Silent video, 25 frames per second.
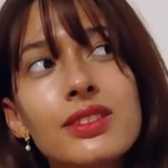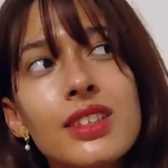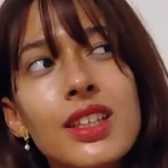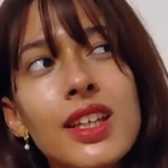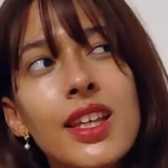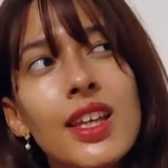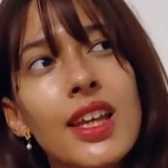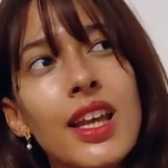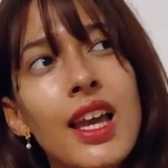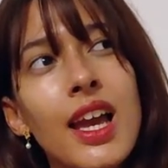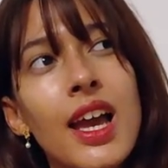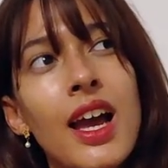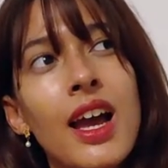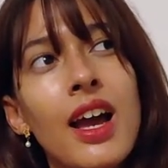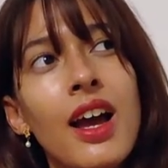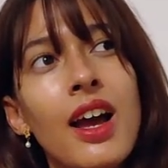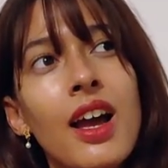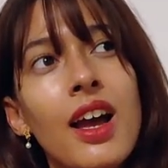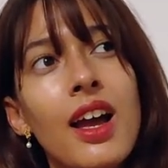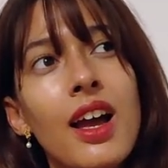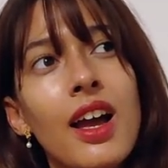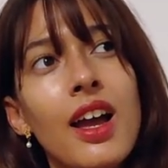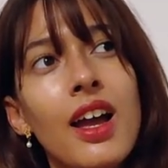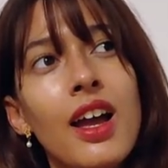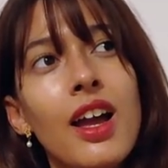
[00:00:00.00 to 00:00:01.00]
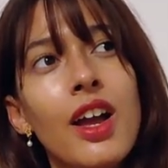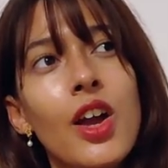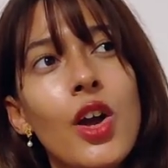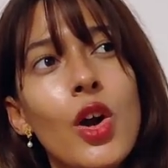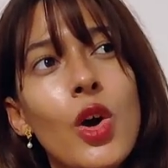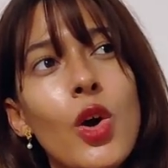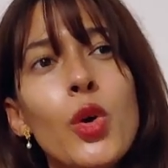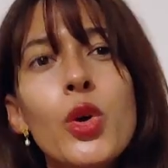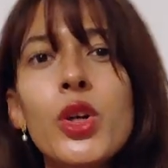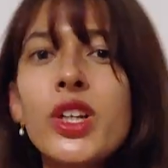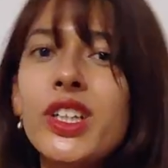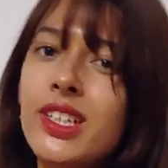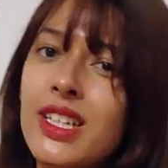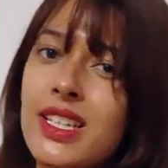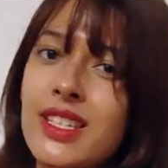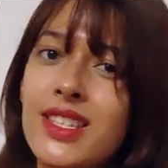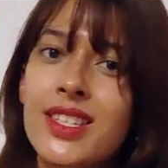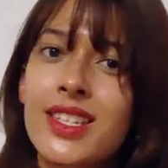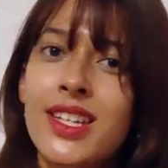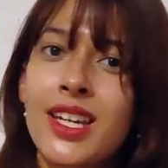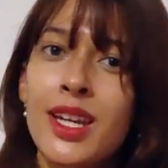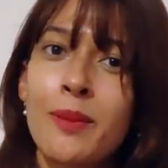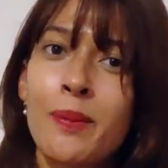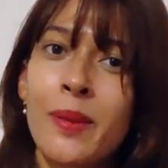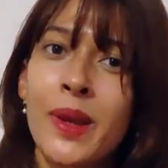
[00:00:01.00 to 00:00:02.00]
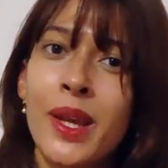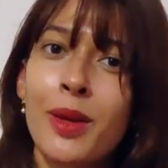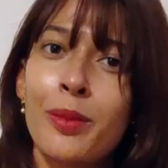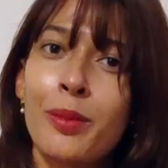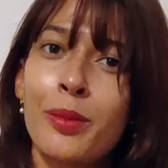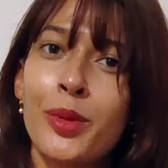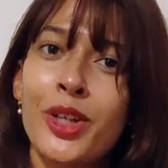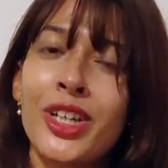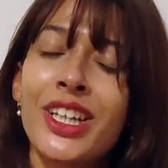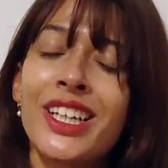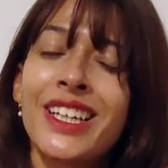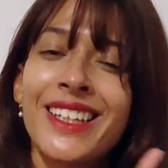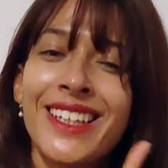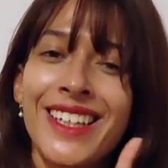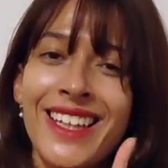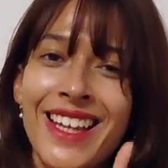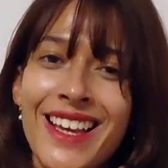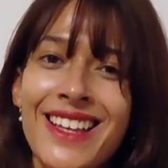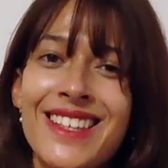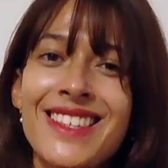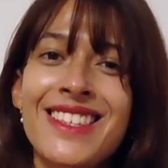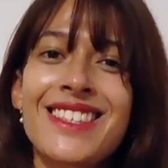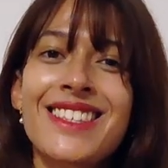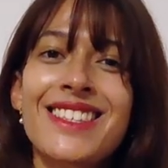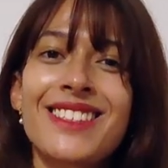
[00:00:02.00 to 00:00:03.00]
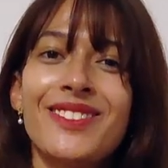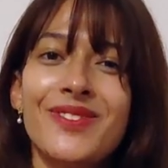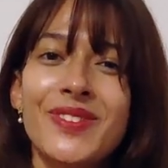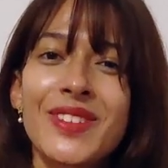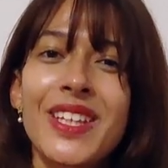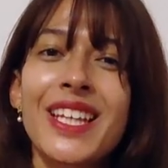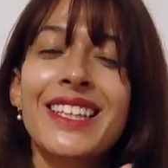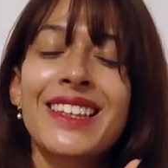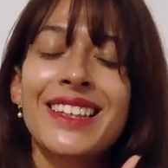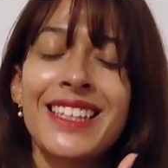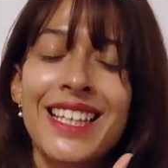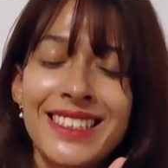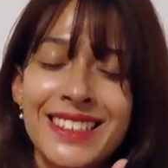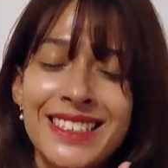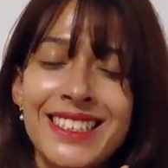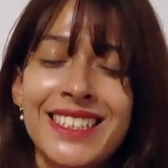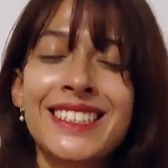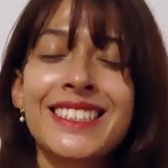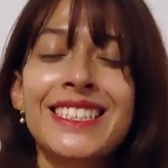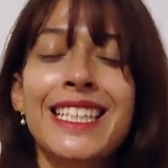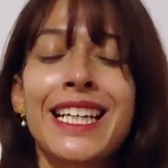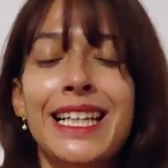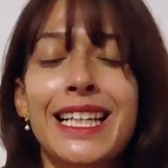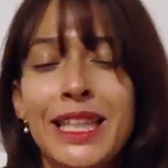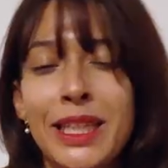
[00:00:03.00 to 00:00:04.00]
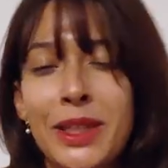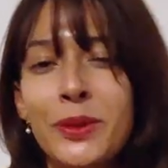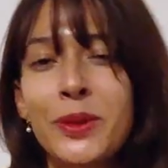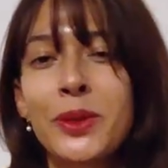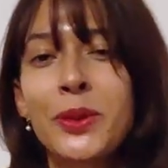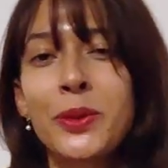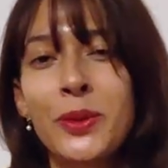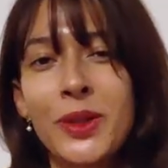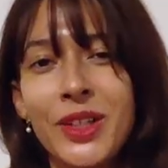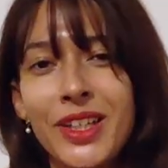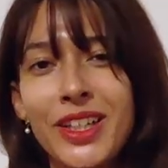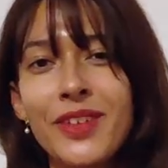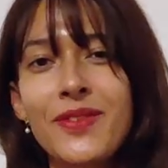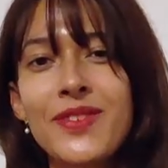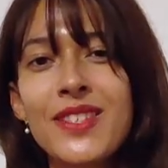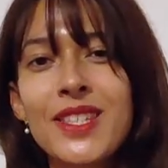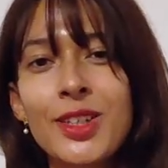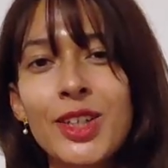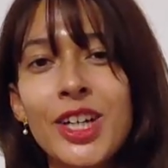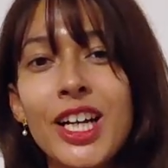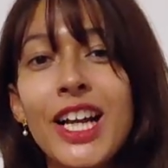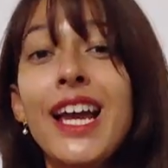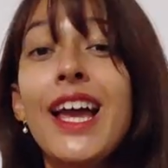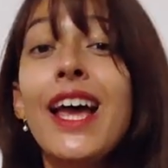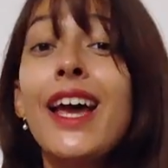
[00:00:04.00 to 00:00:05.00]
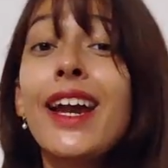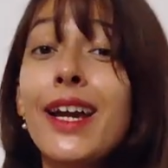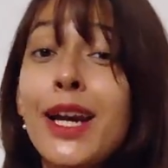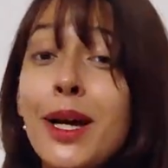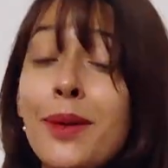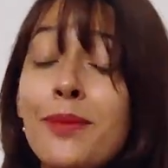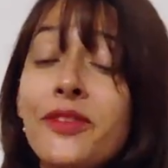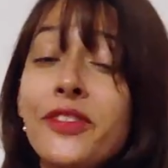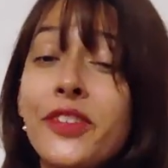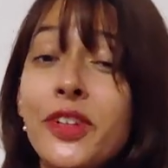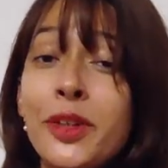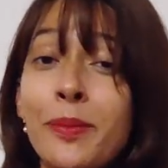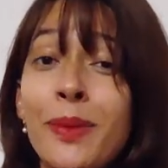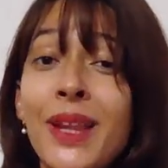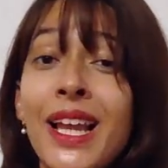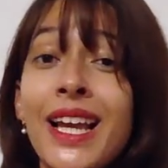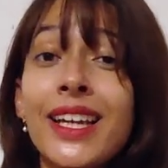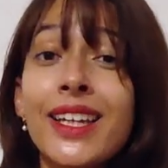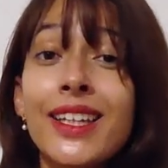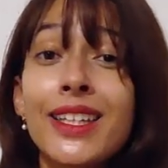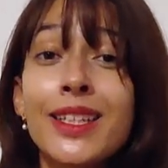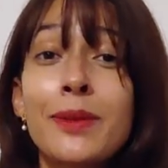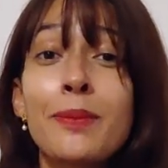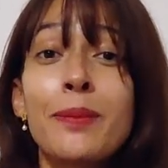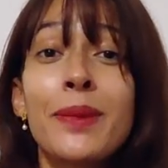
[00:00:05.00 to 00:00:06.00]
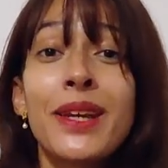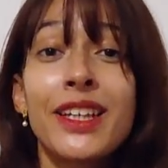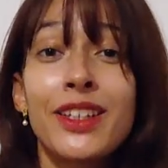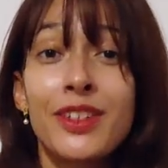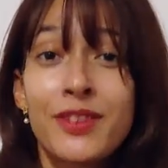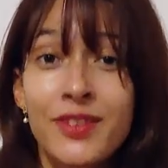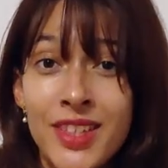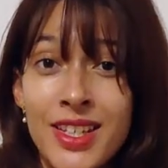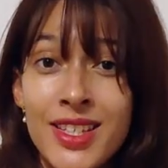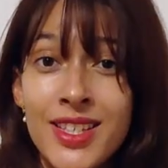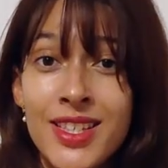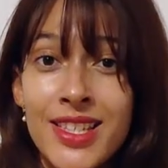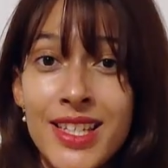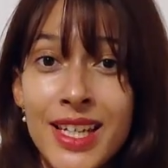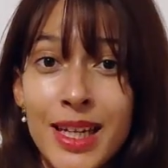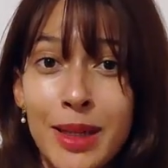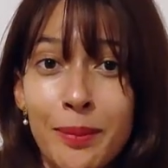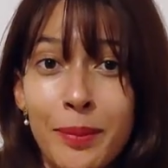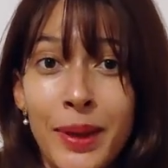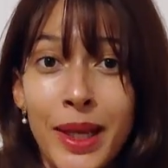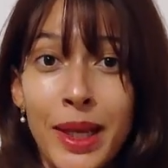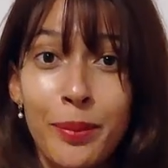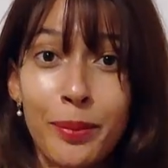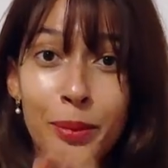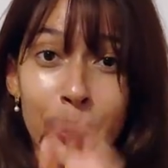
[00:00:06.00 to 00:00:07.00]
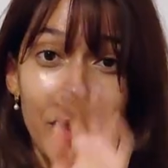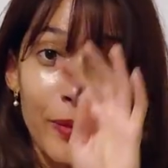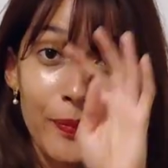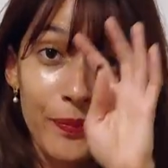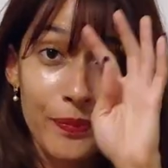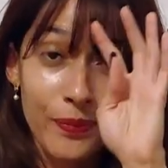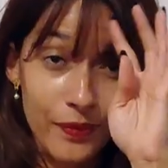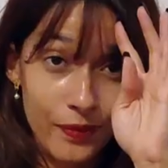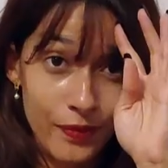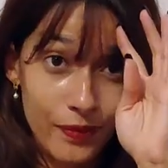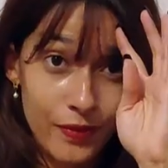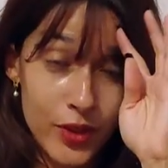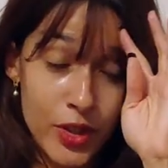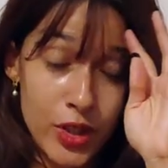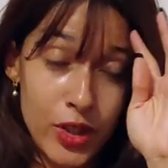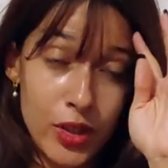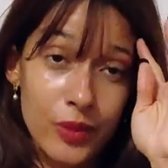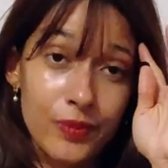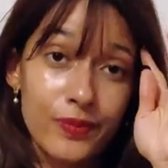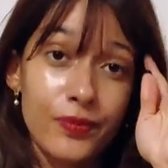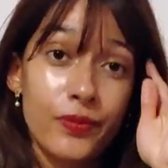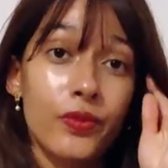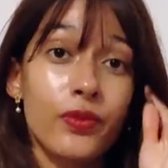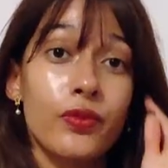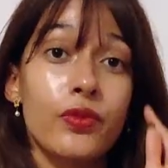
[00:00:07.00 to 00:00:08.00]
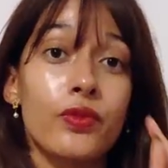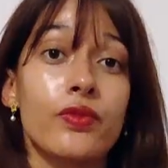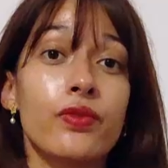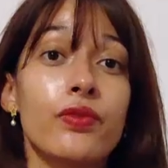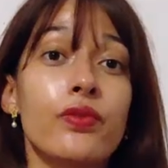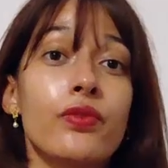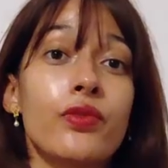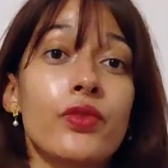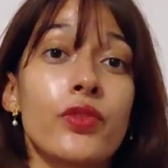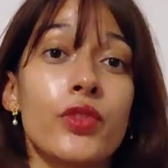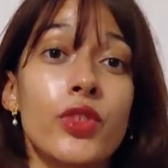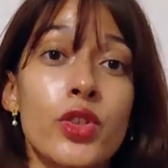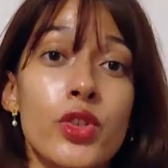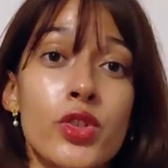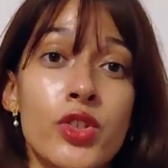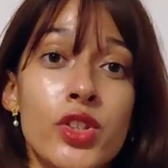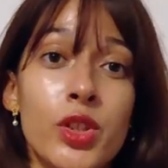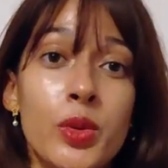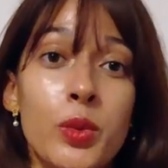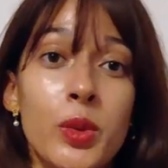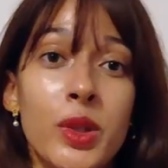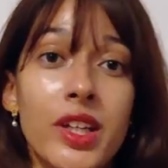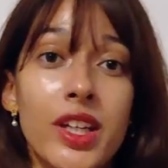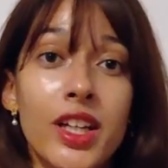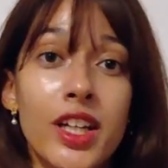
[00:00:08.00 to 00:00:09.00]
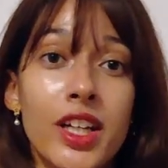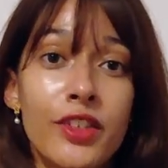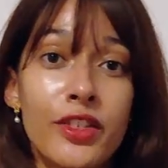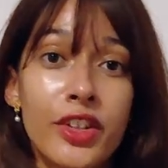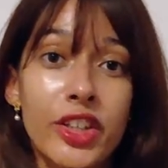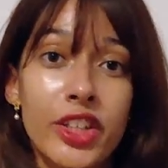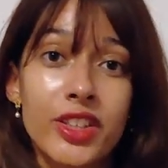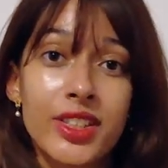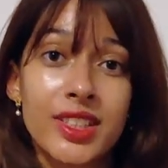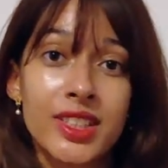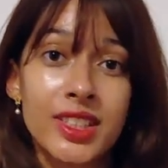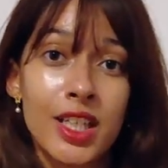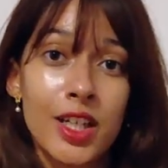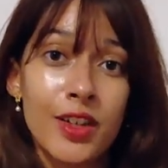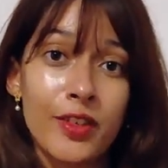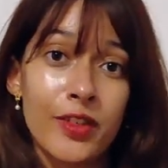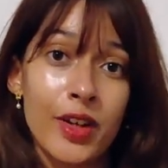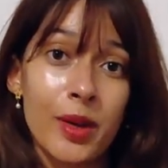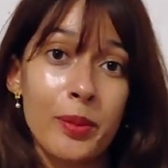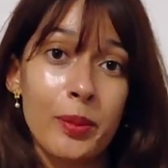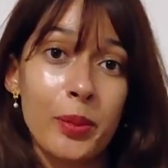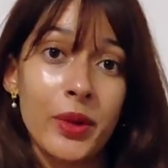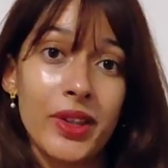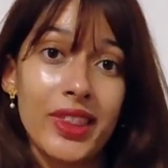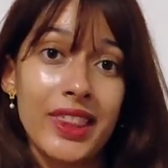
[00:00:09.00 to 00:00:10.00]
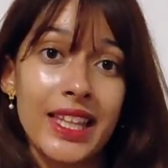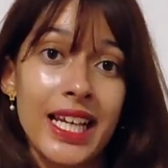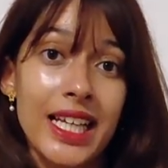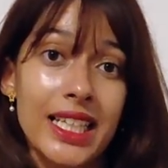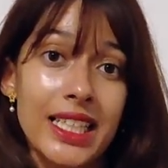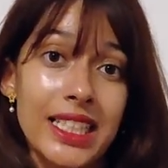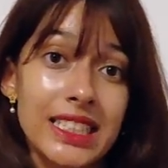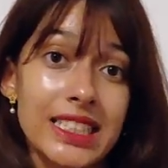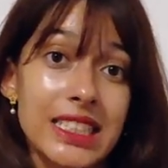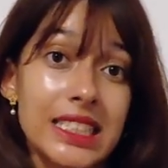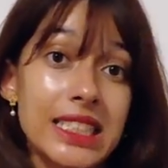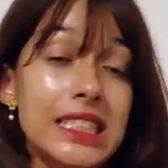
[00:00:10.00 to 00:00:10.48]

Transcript: Yeah. Or dusting paper. Yes, that's exactly what ifs are. Comfort blanket made of dusting paper. So, you still want to cover yourself up with that?